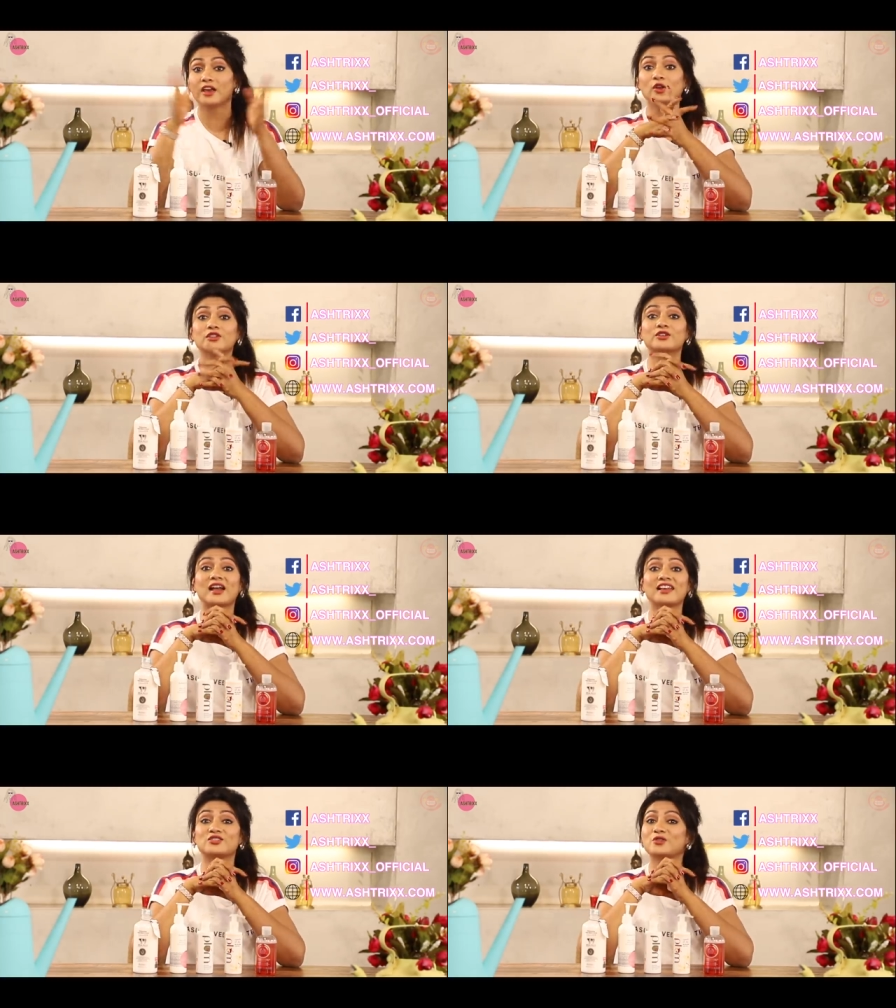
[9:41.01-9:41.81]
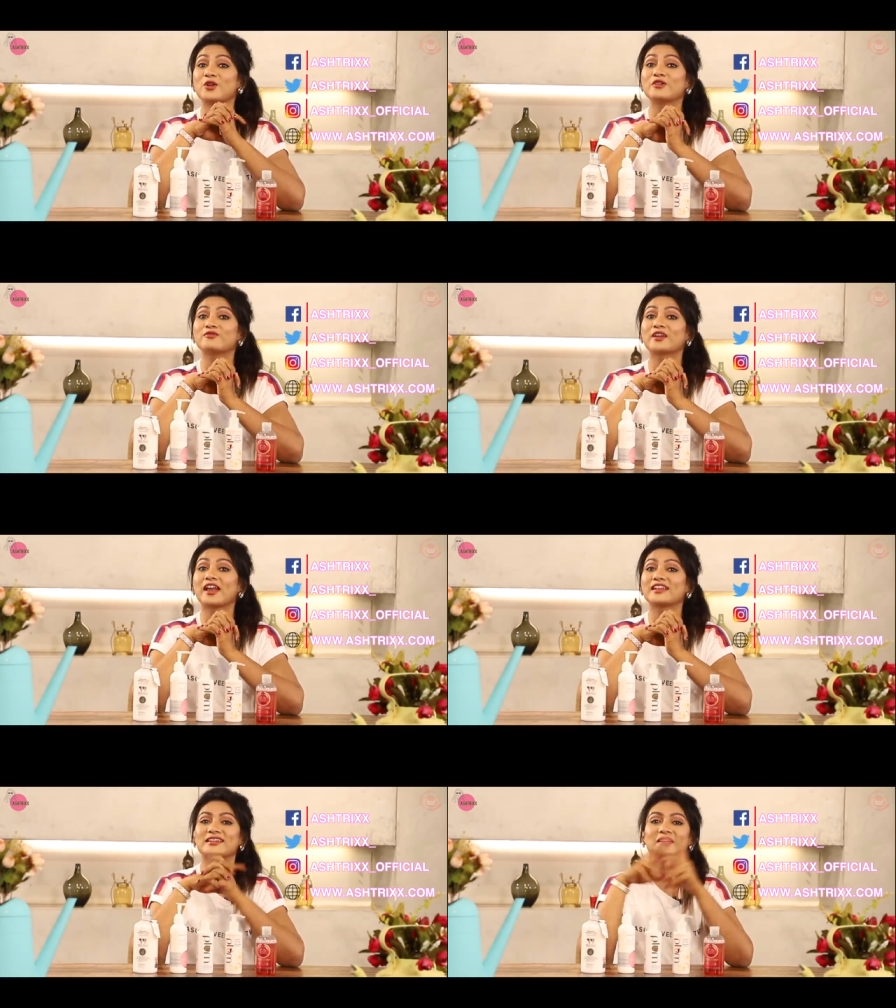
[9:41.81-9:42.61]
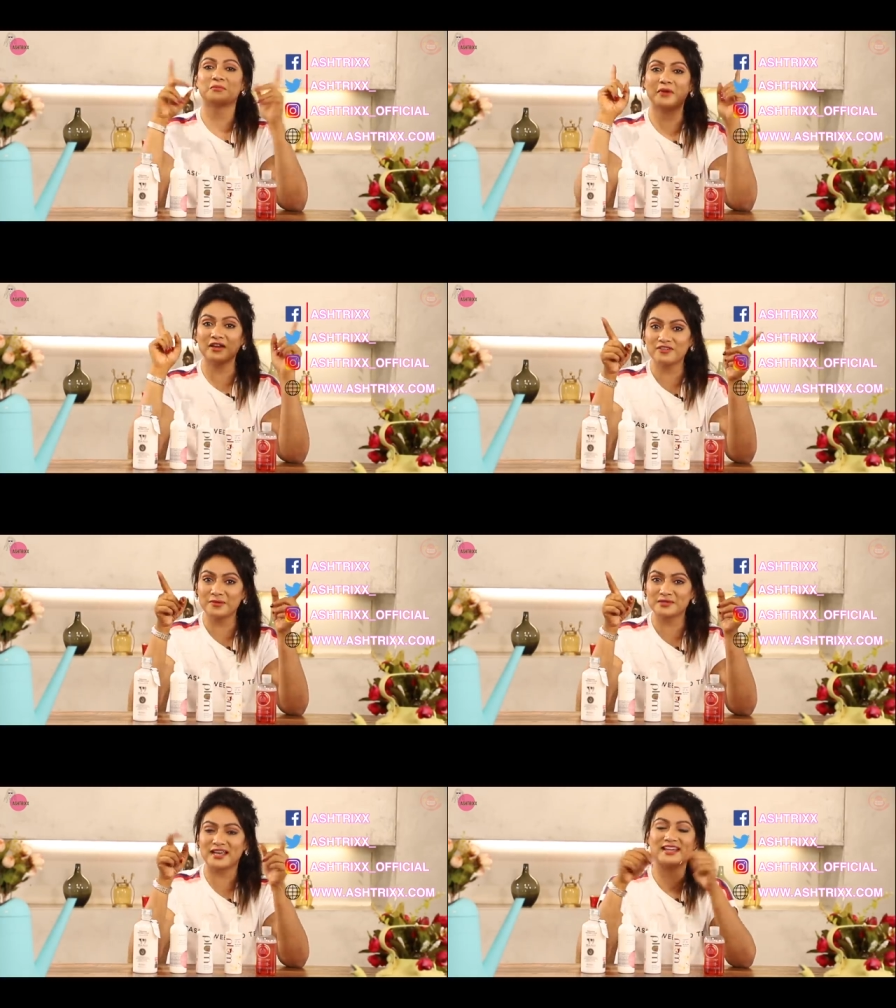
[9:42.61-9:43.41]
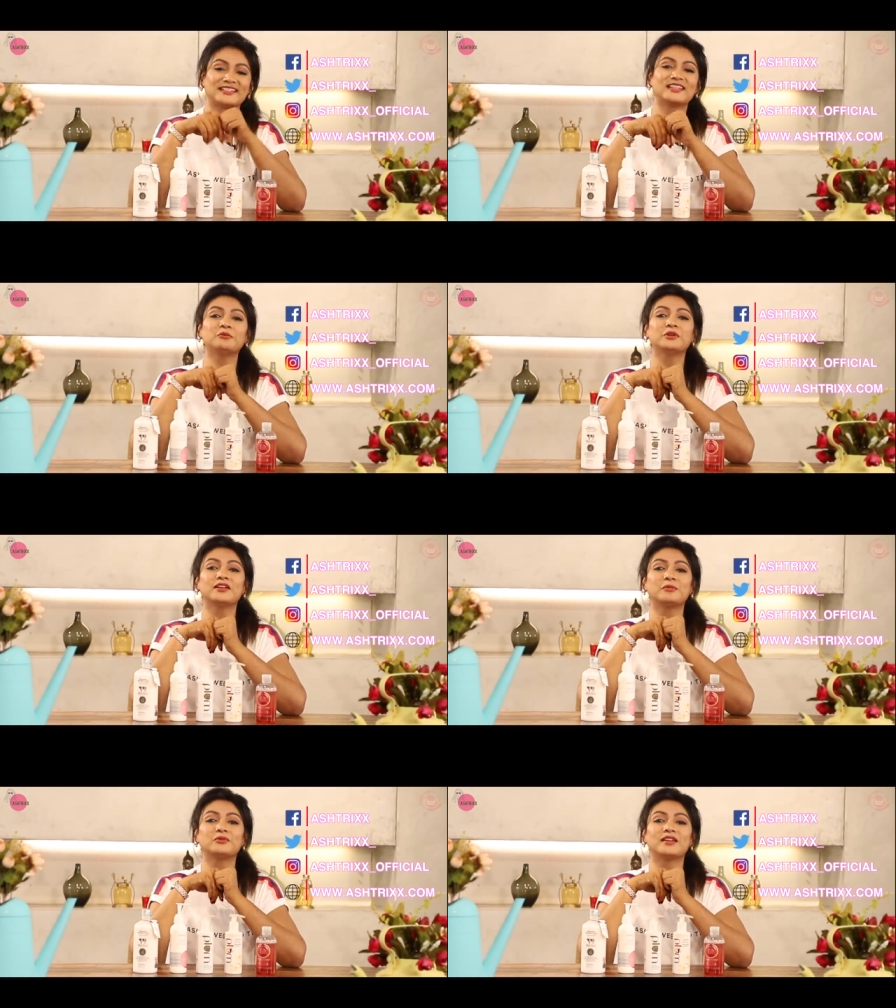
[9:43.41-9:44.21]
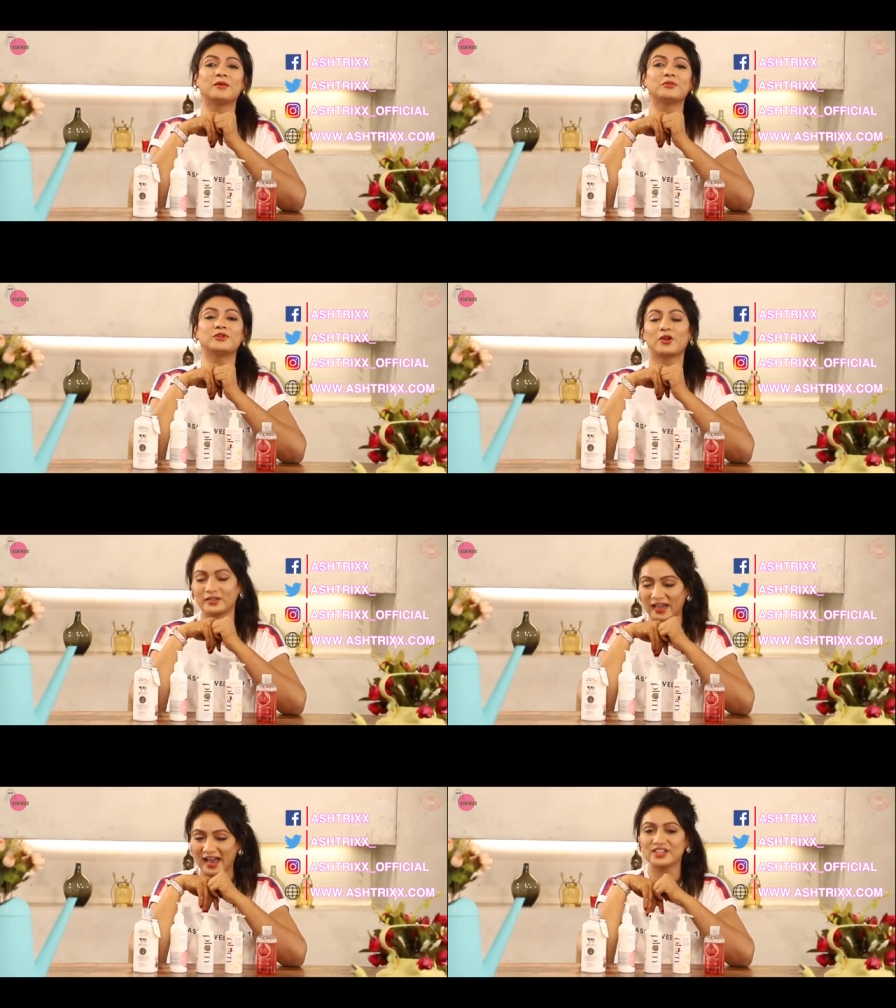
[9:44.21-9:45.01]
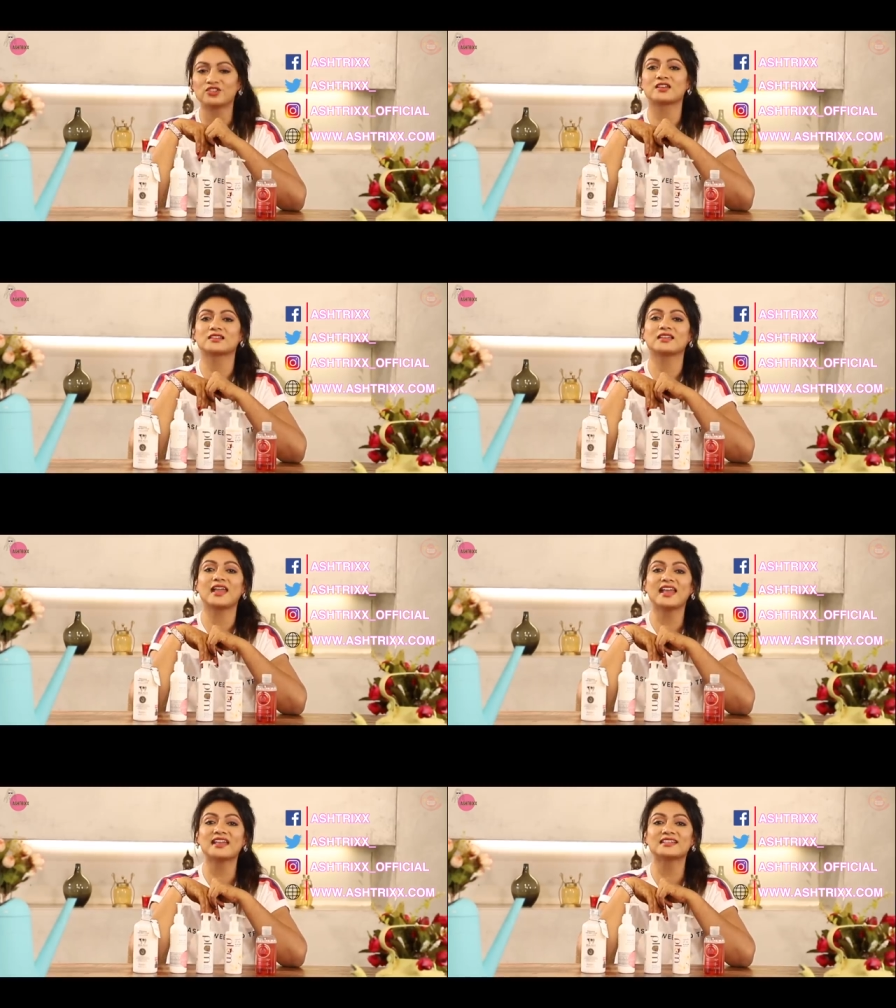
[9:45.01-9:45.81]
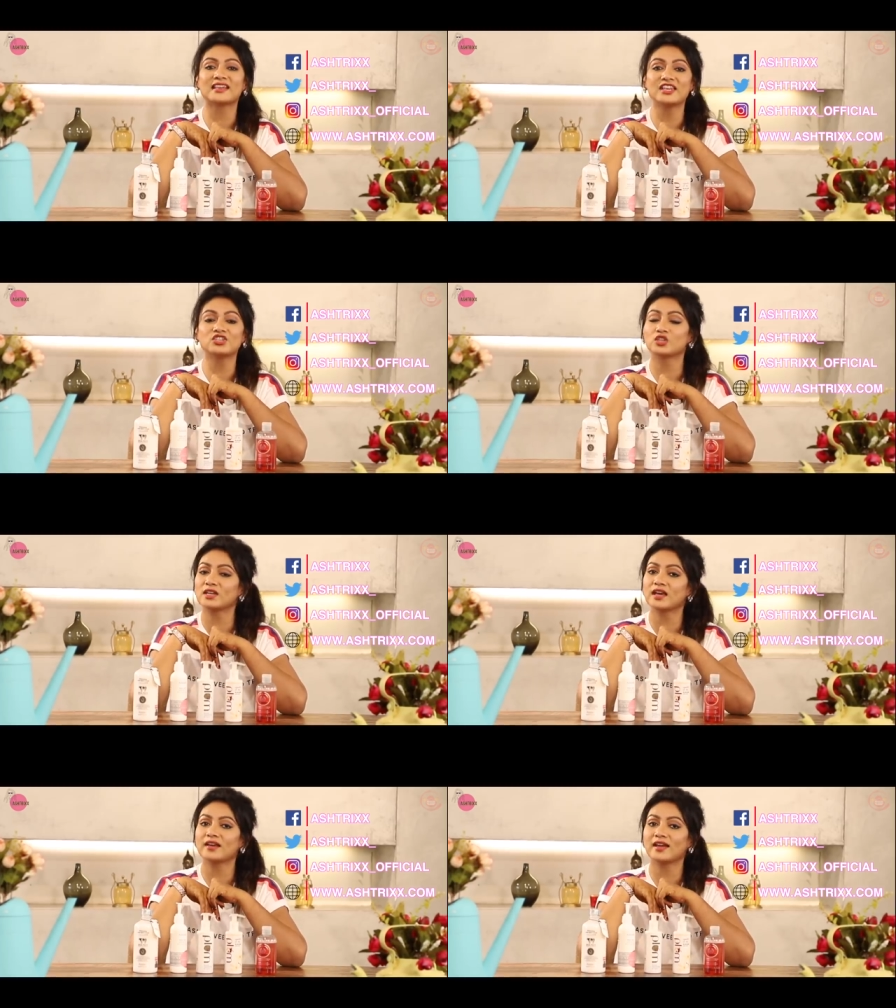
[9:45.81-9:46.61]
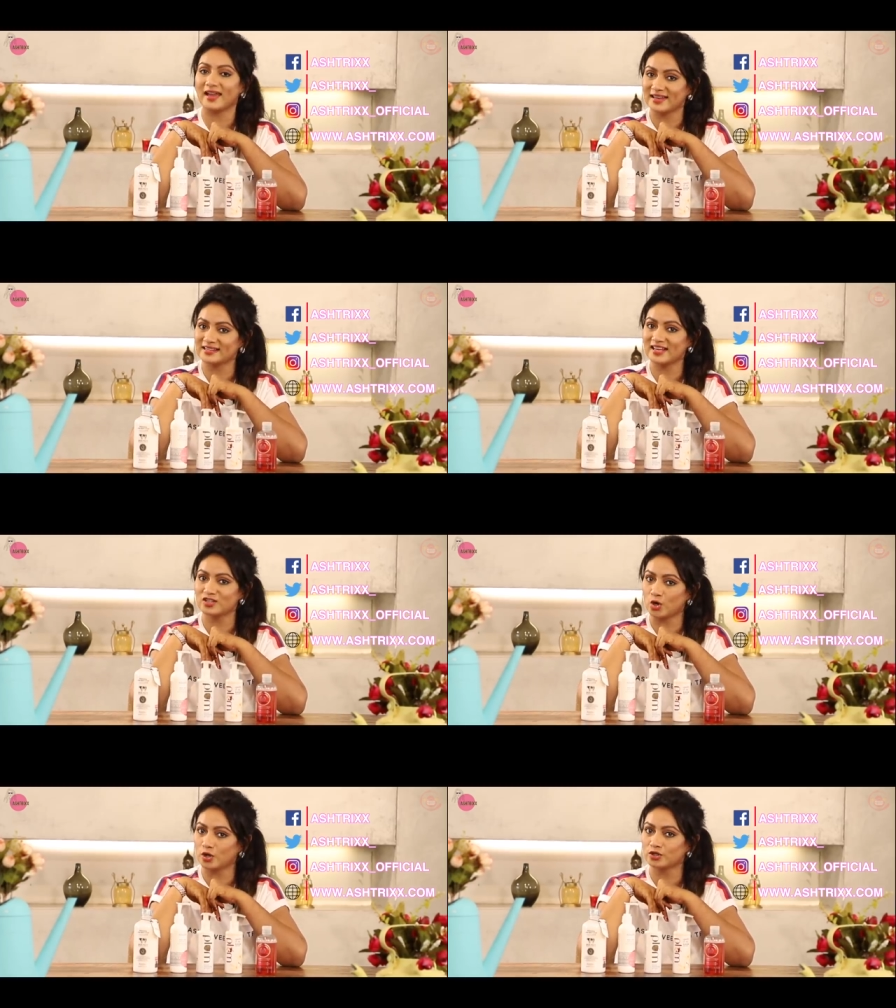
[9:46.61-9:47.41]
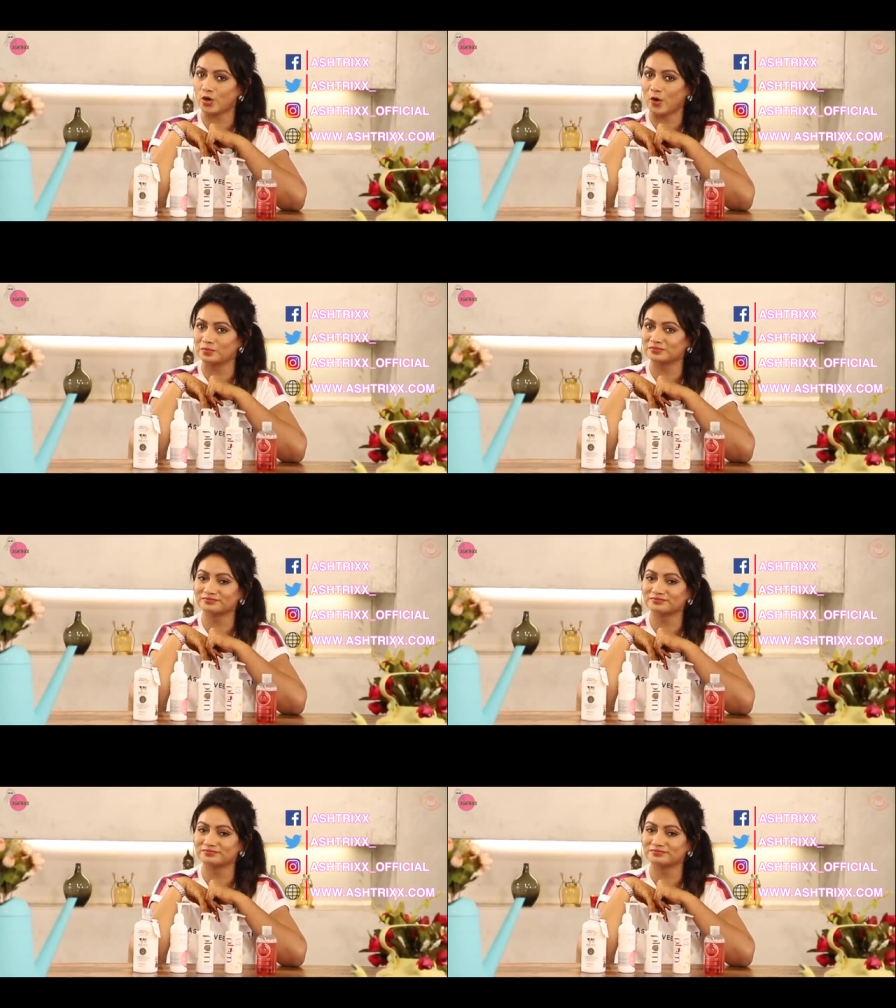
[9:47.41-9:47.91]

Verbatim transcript: And also guys, do not forget my website www.ashtrixx.com.